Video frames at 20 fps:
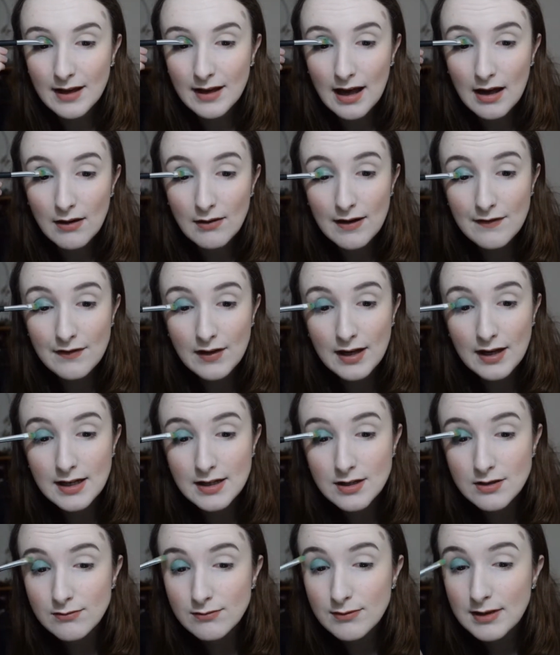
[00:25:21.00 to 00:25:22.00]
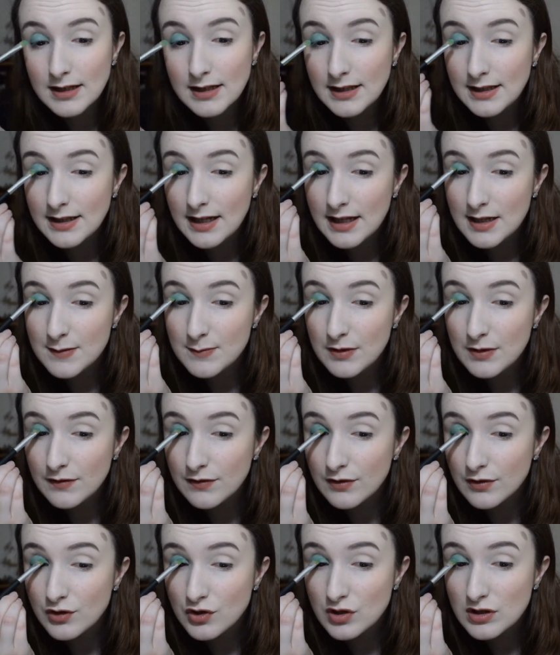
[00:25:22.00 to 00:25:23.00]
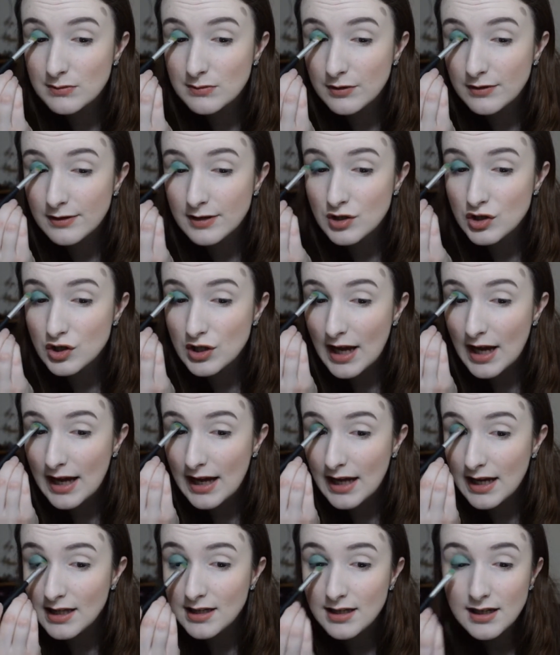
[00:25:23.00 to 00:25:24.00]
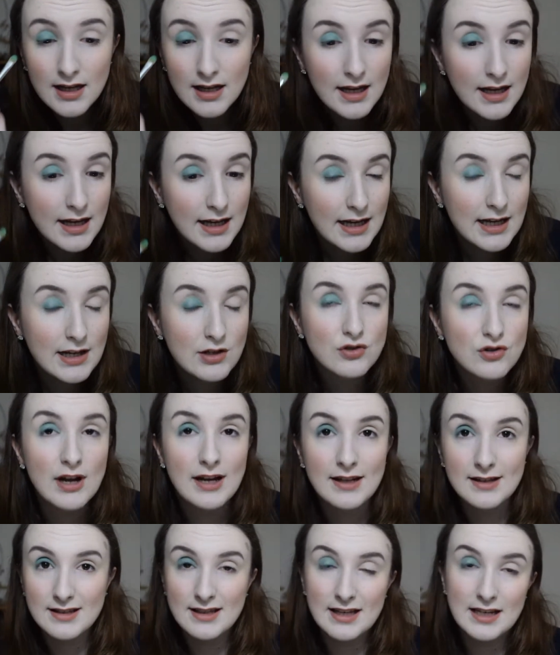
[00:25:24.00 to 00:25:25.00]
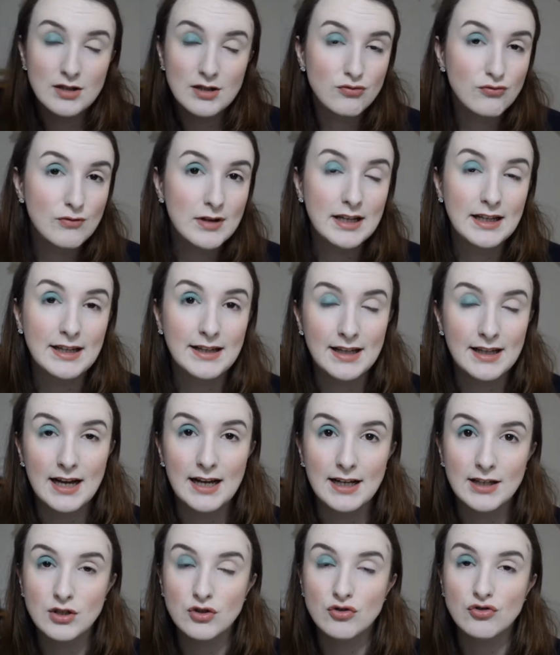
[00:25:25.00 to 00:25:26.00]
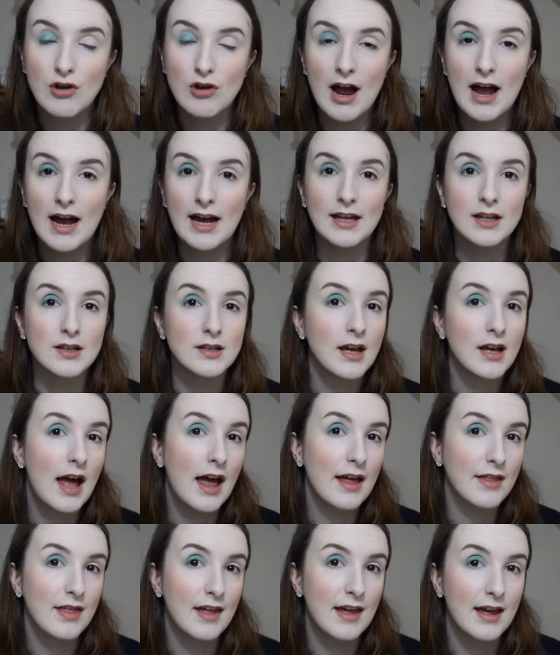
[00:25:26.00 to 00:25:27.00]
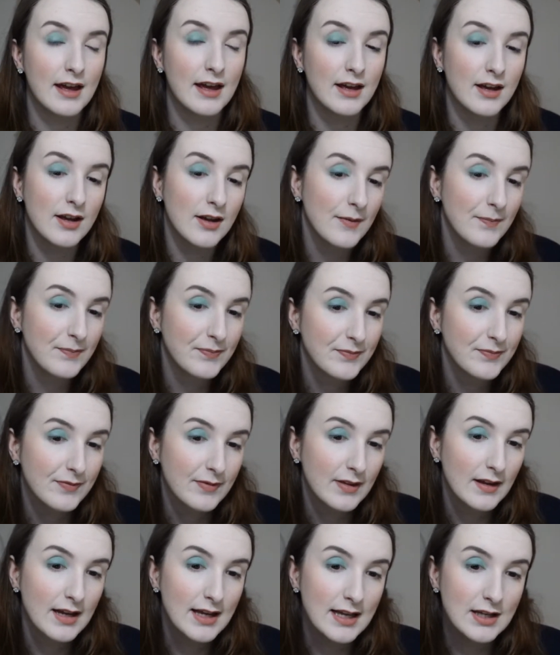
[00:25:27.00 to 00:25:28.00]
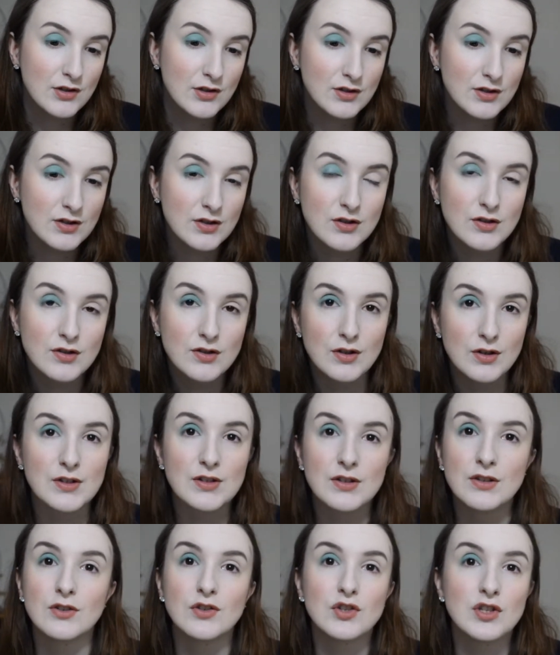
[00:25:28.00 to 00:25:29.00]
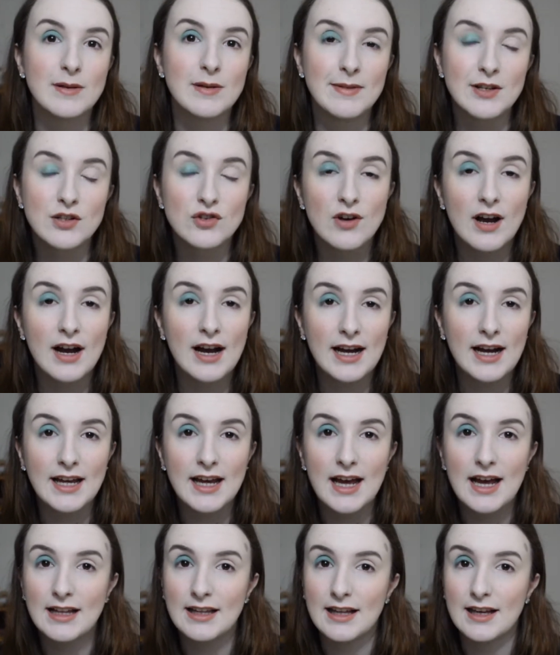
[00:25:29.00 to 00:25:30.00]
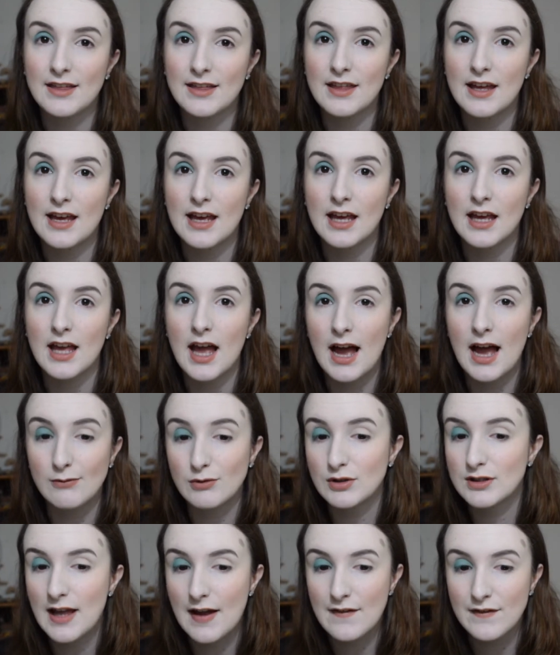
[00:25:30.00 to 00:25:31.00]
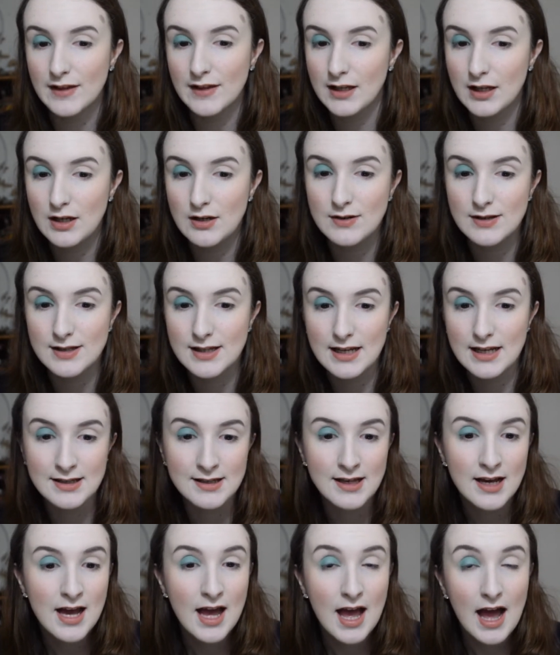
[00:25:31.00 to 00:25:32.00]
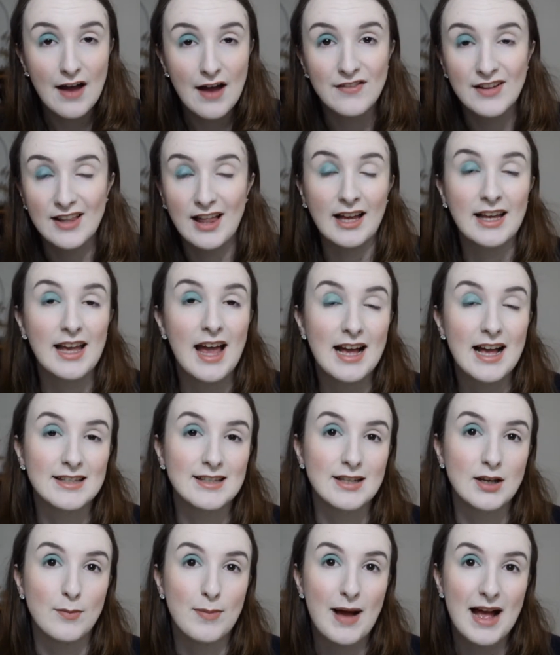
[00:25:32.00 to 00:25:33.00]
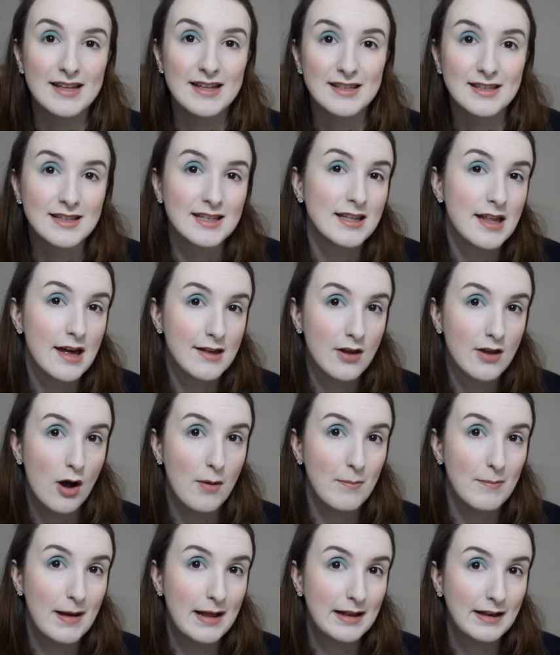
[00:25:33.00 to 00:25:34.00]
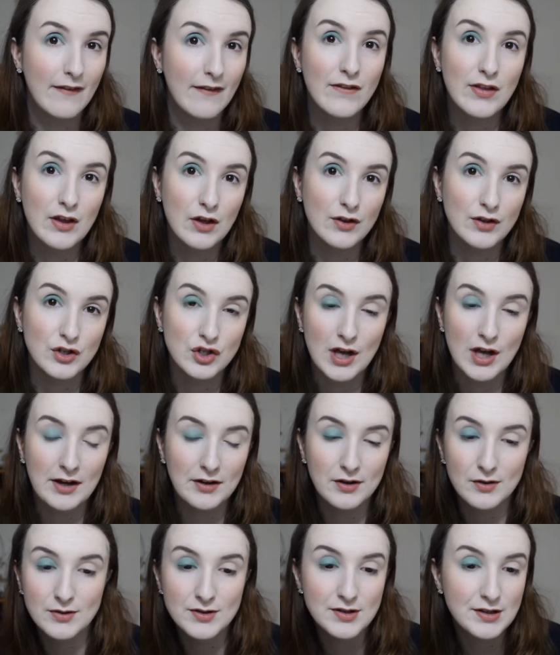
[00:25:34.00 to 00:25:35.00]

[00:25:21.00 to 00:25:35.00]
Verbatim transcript: However, it's a really nice, beautiful shimmery shade. It translates really nice dry, I think. It's just a subtle shimmer dry and I think I would definitely use this. I feel like it has the opacity that not many of the other shadows